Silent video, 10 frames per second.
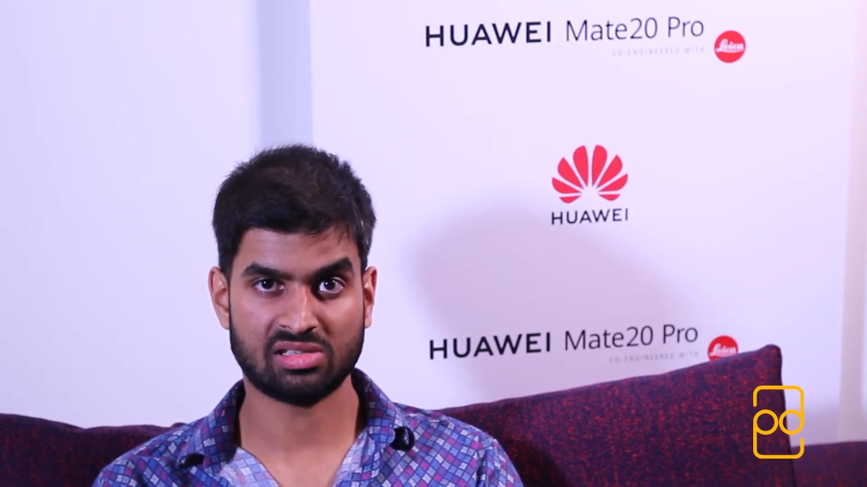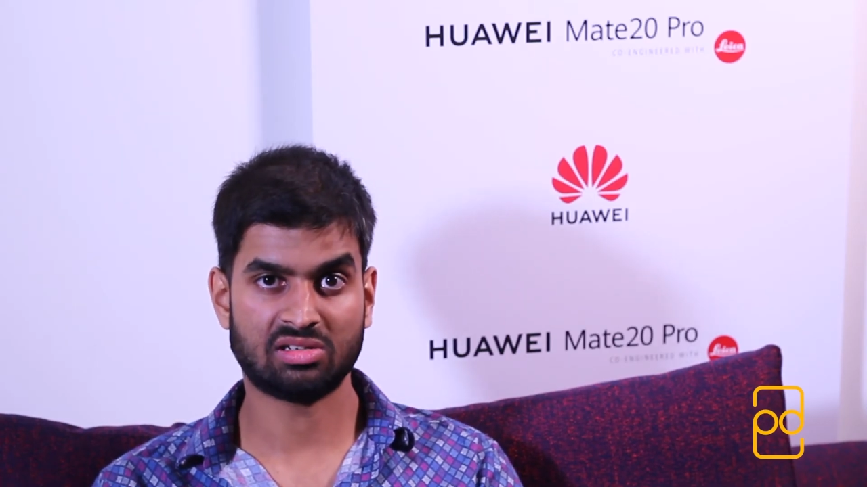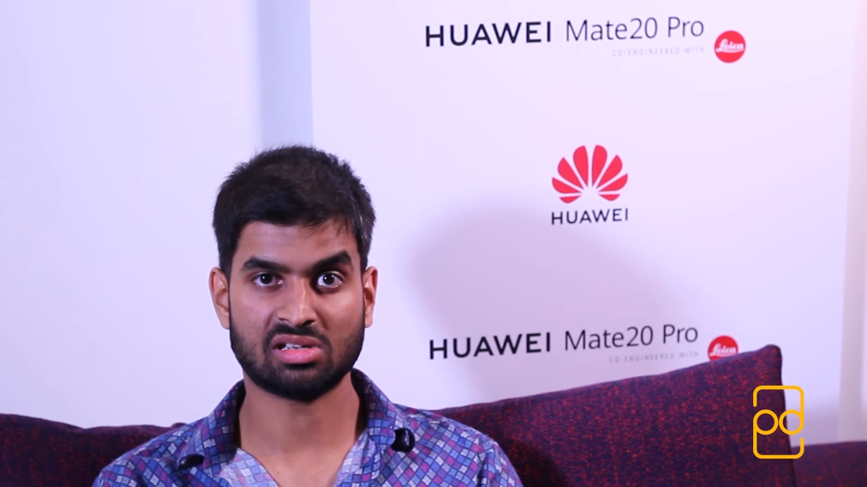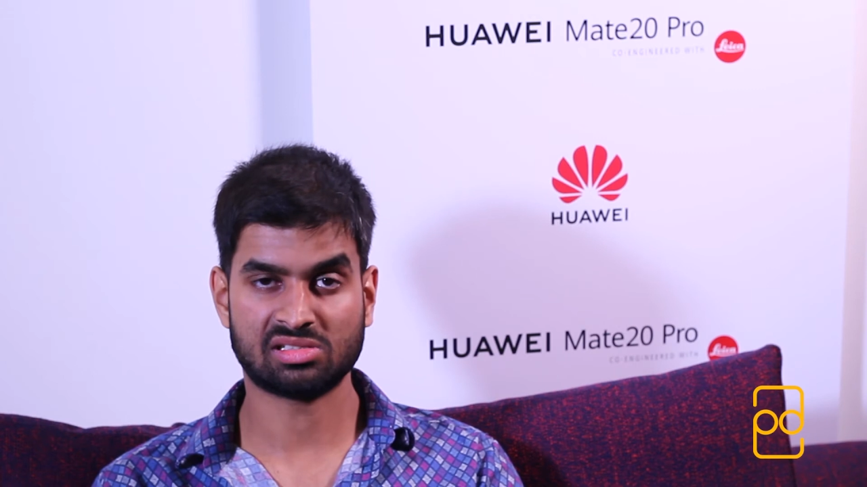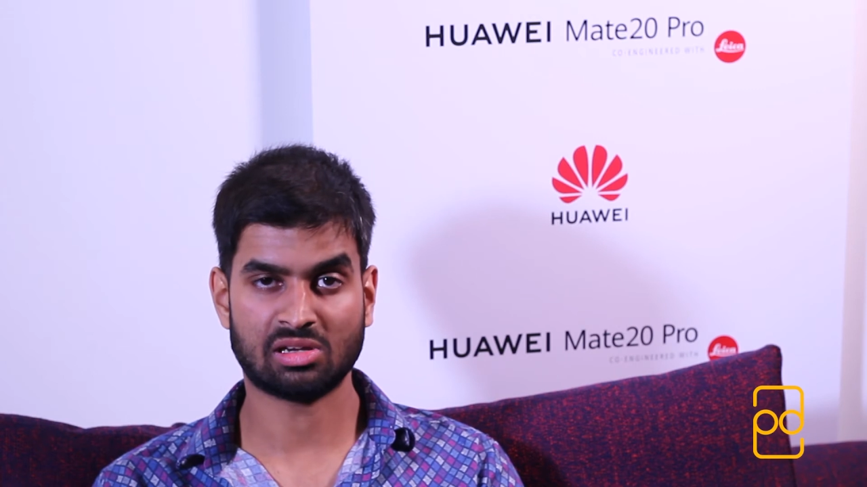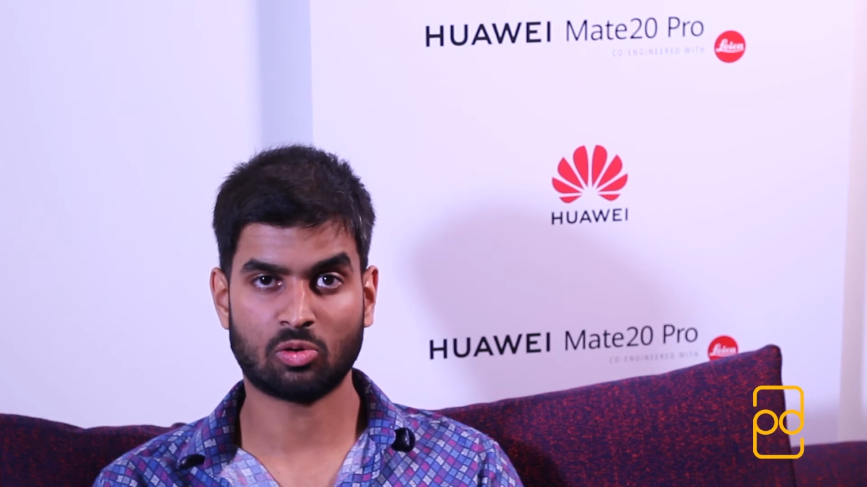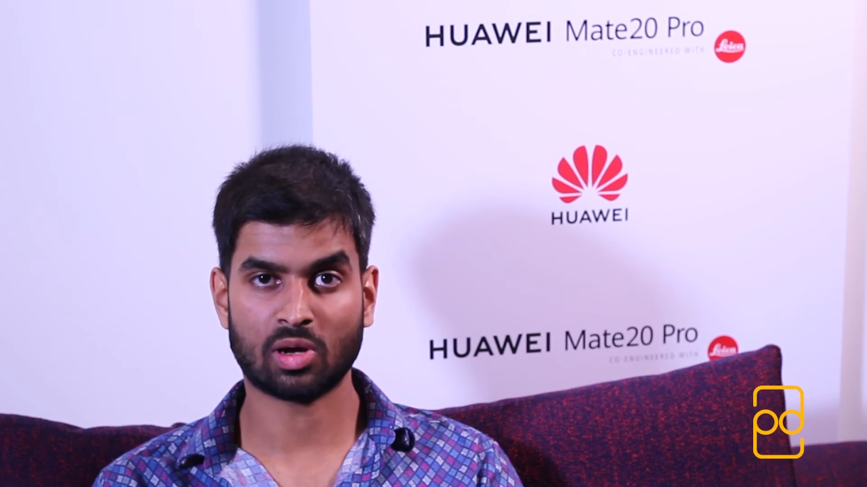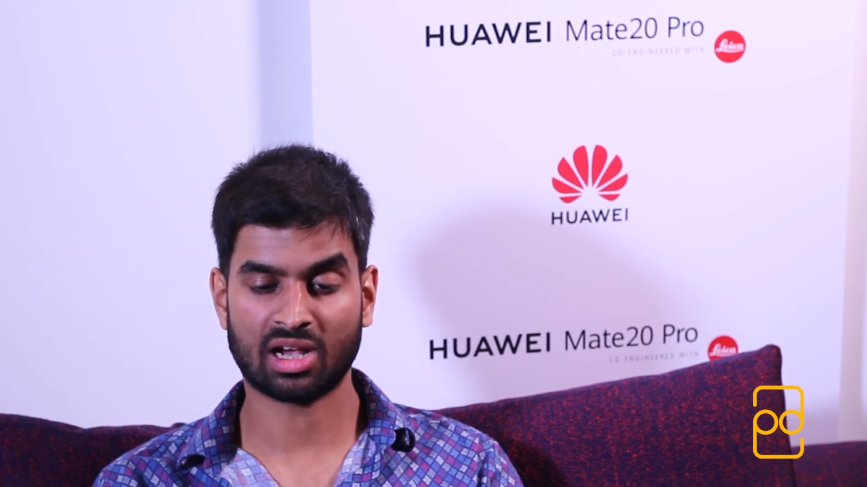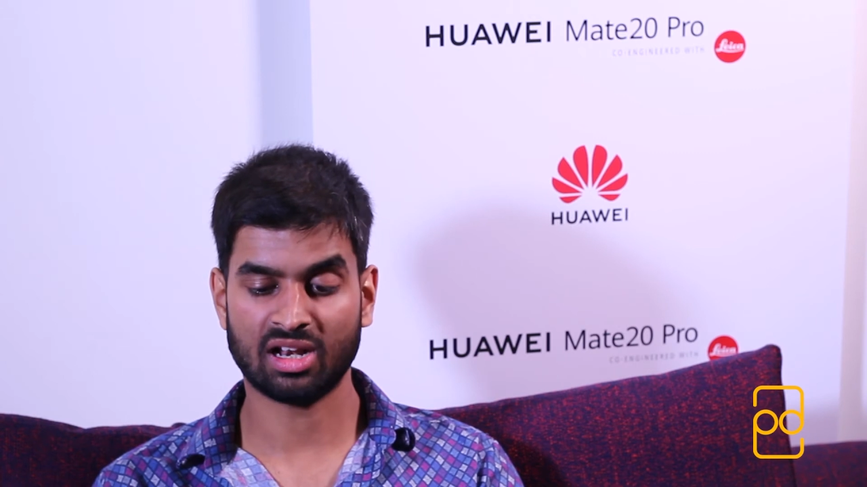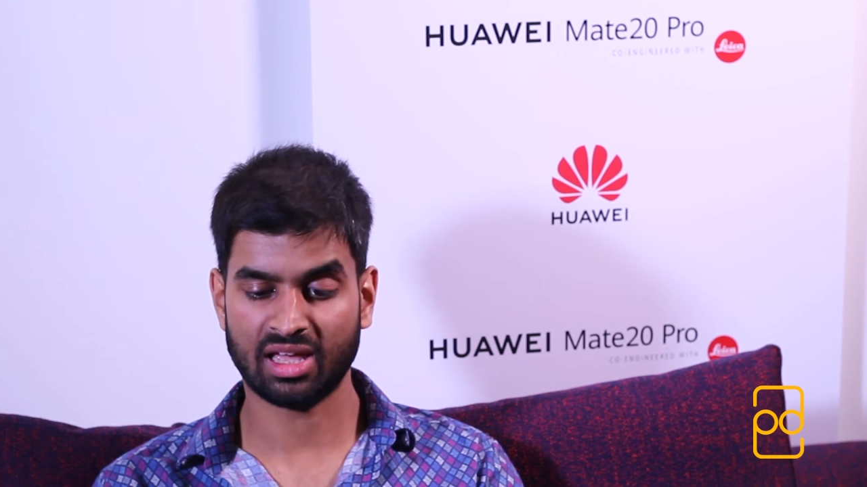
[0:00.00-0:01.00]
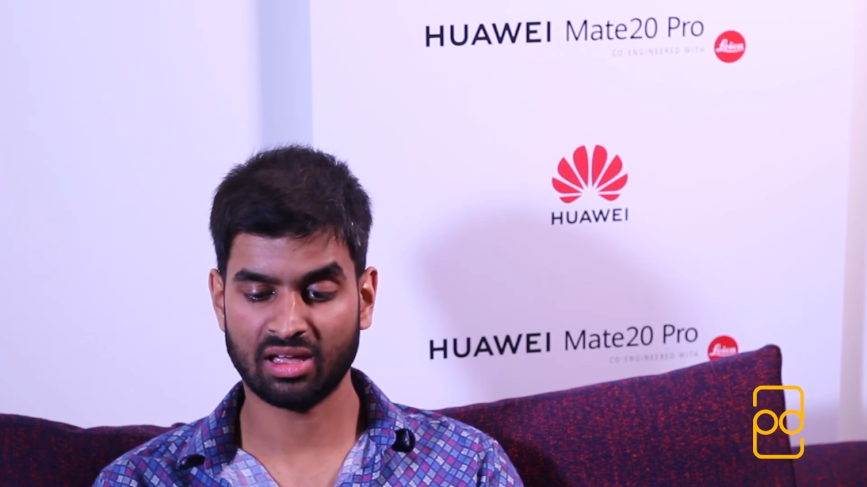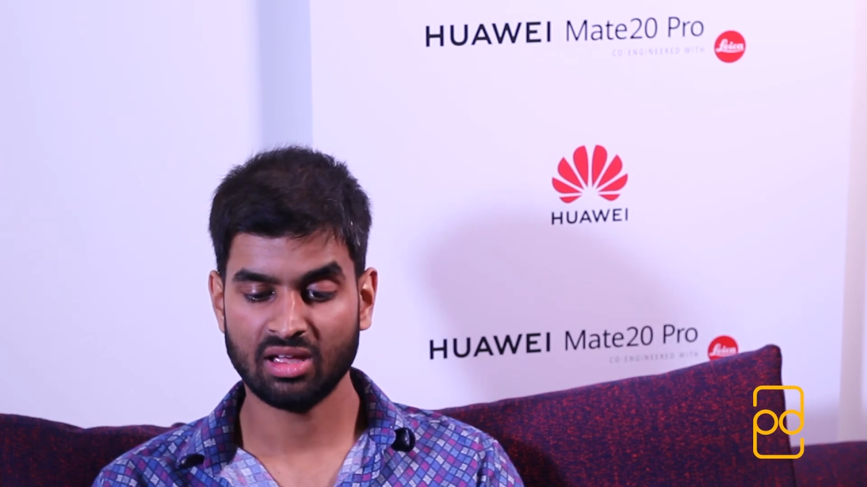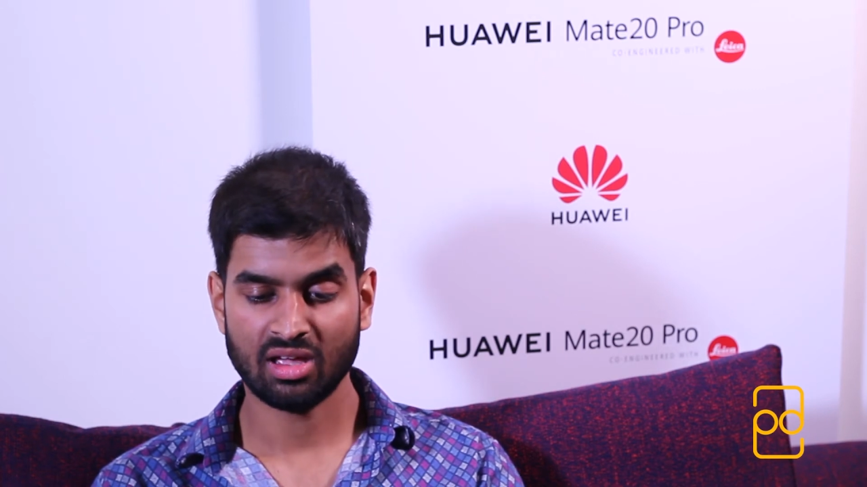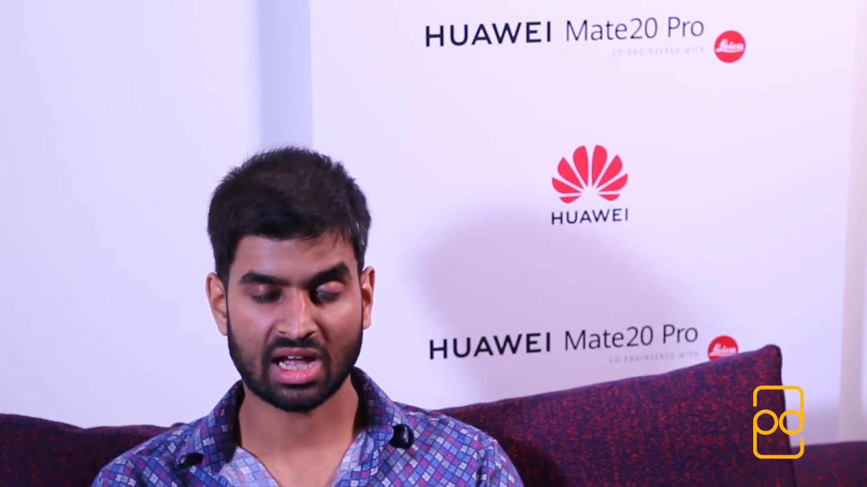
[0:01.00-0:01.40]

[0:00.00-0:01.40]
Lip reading: it does sound quite clear